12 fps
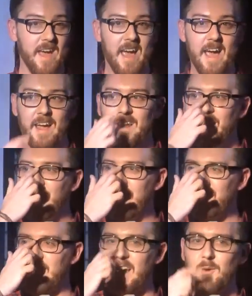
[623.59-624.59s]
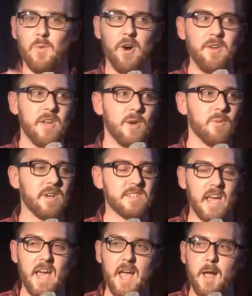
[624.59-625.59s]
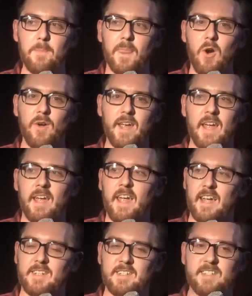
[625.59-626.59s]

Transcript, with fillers: Uh, uh, second one was, uh, oh yeah, here.